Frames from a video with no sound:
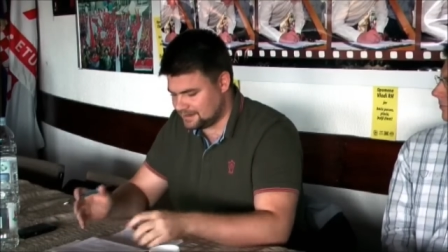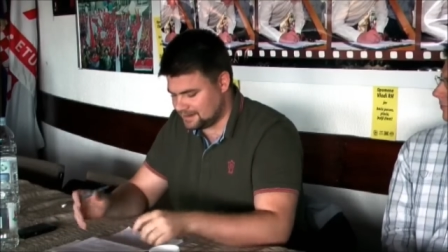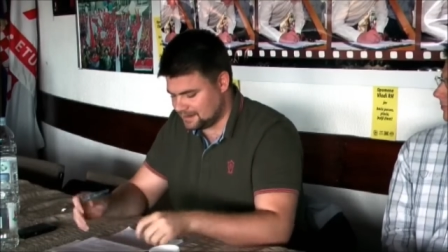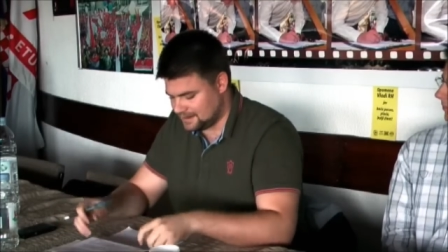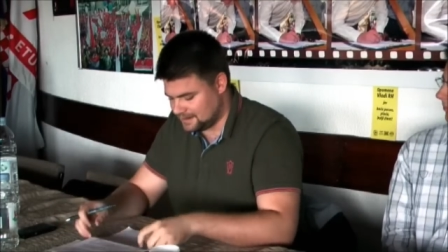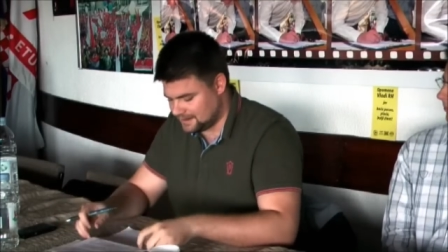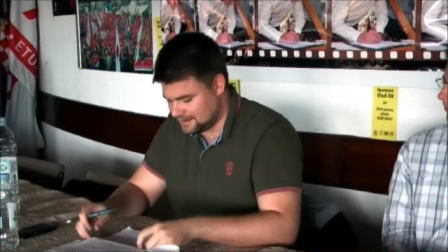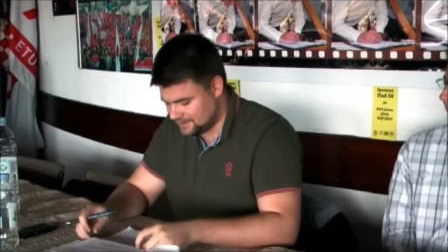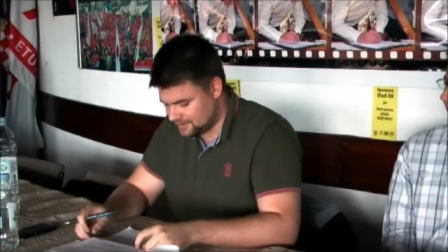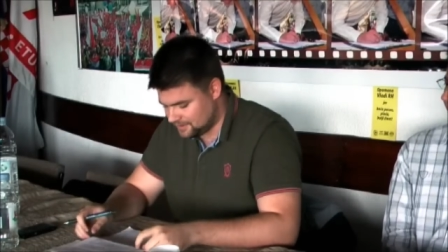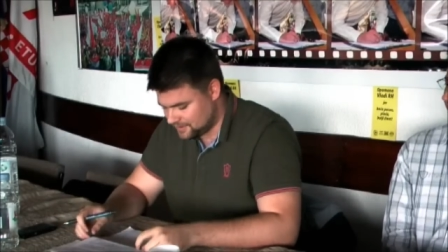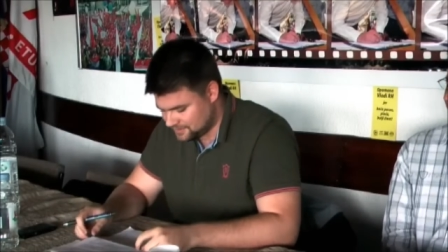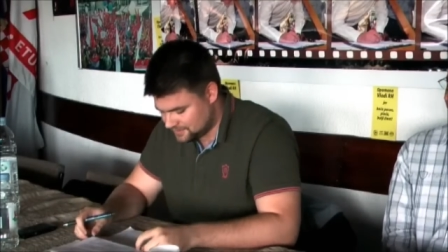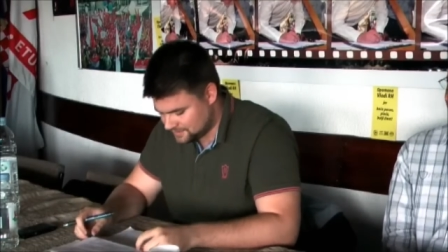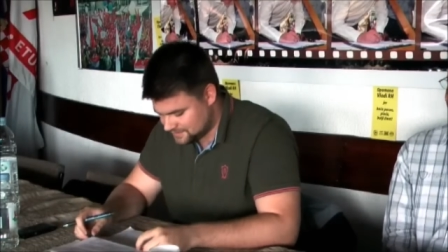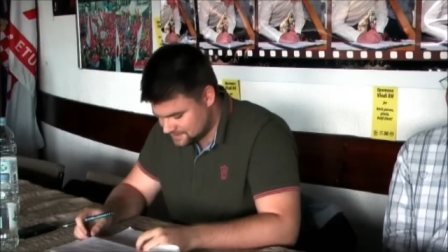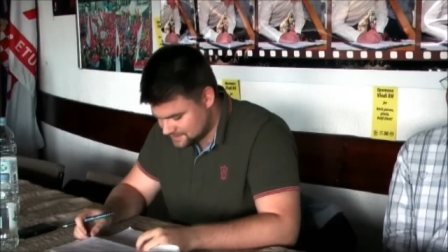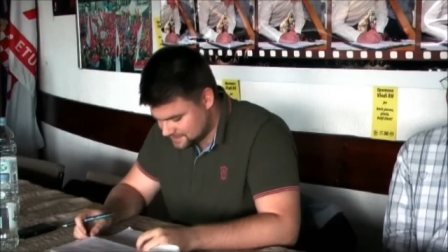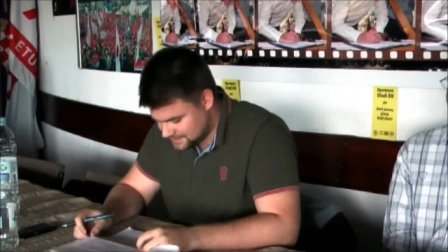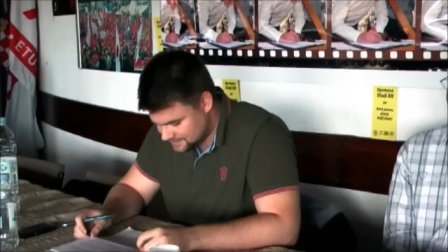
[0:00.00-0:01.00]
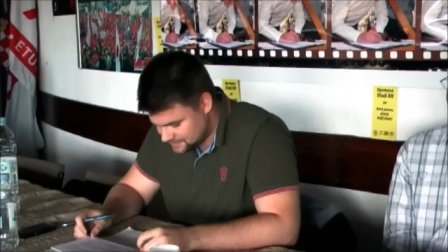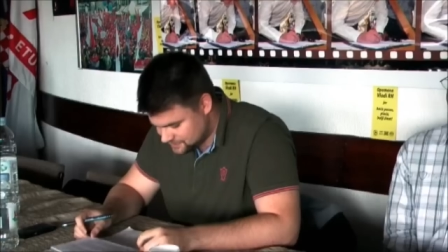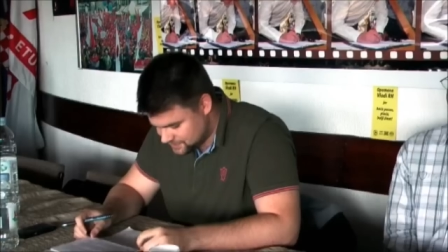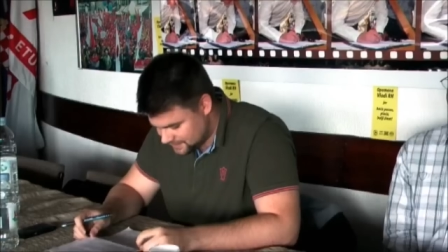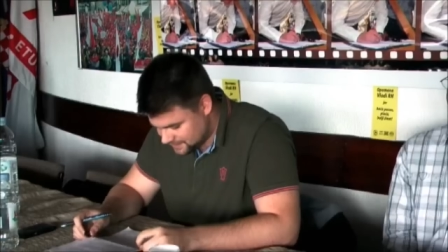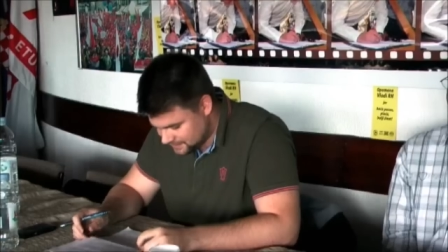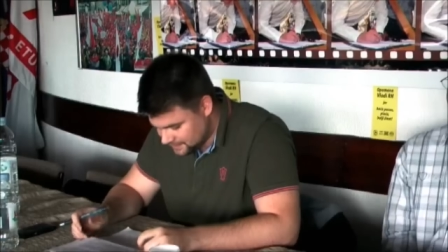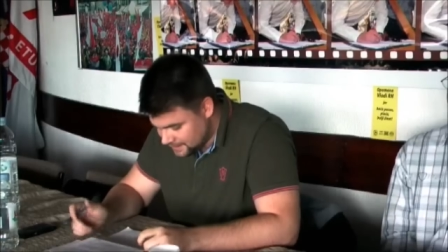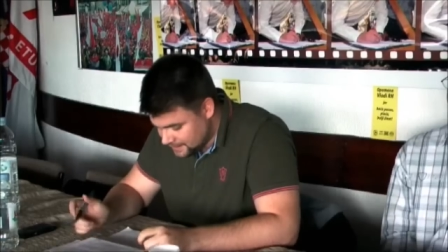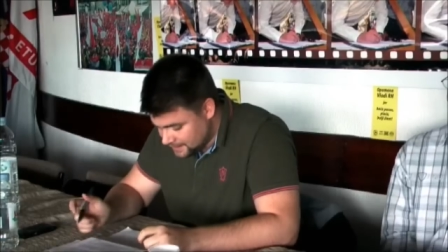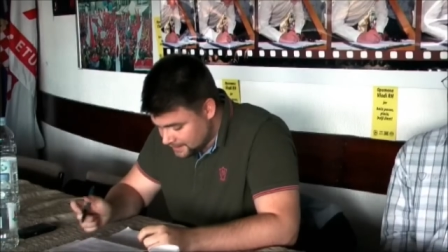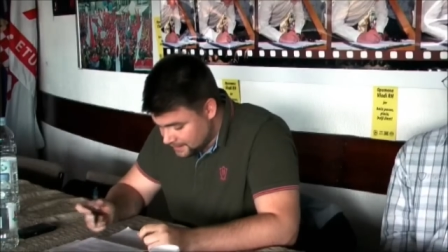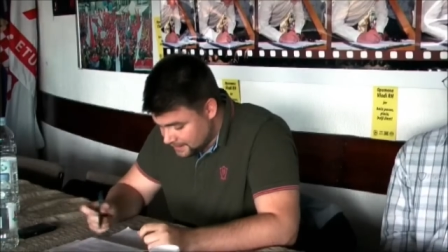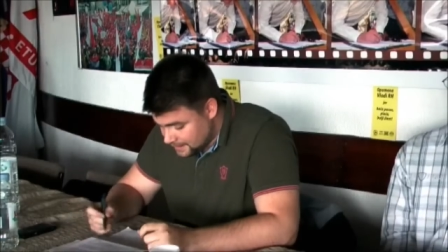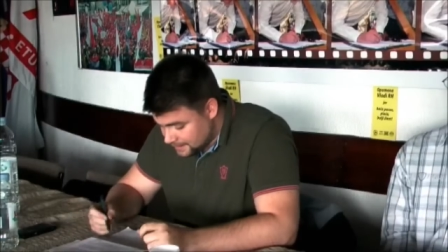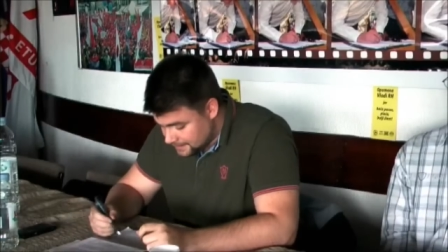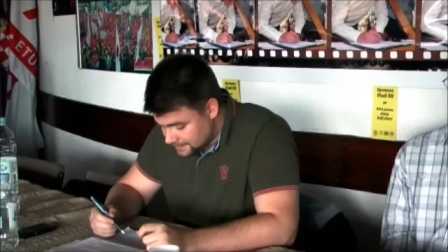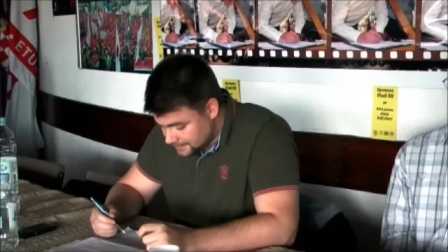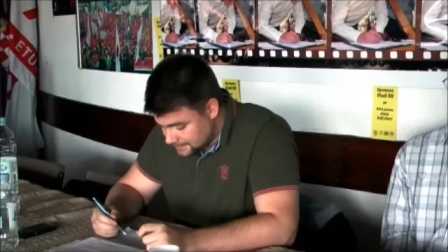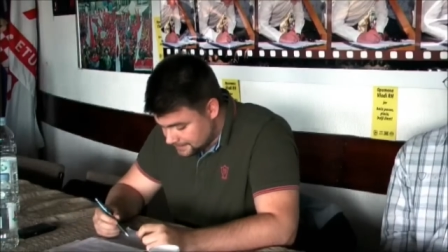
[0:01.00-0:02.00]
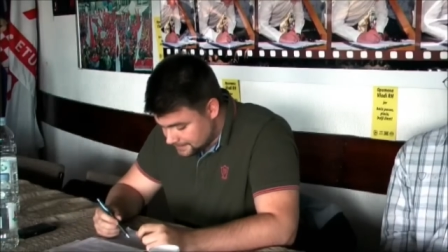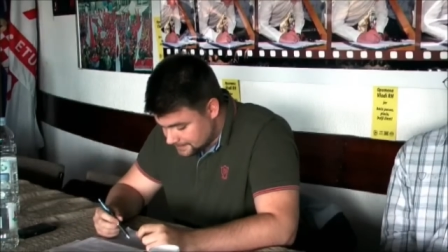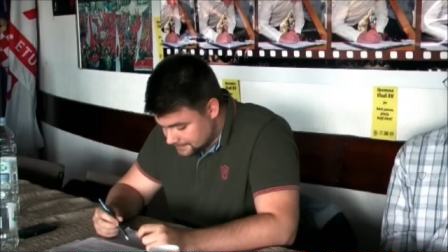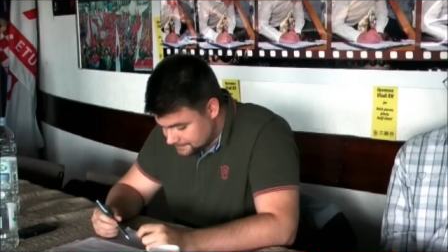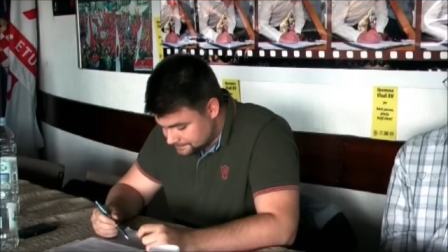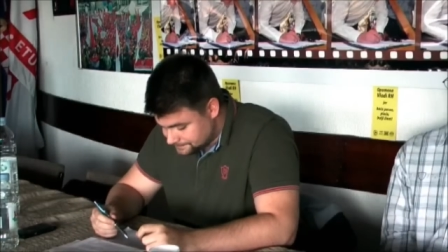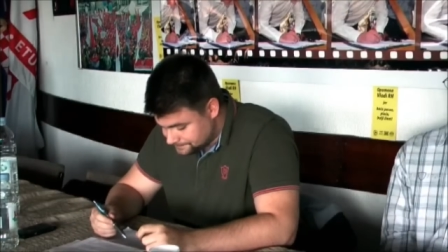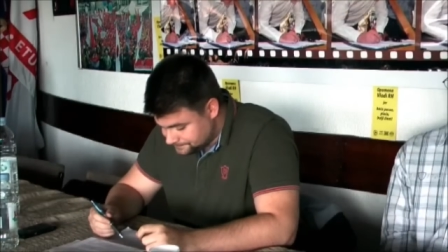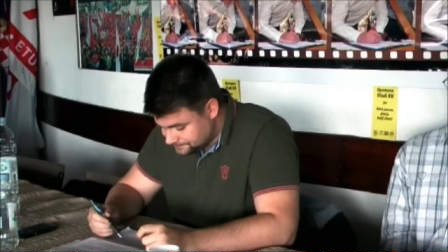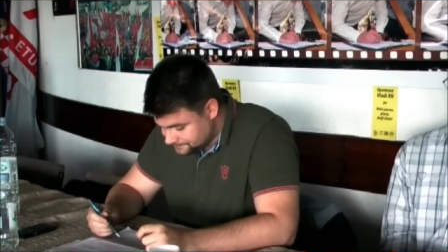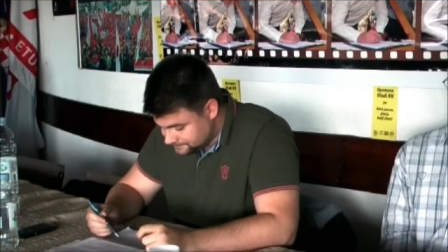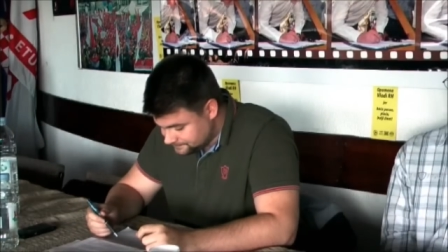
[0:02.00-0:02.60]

uh, are not on the same train. Um,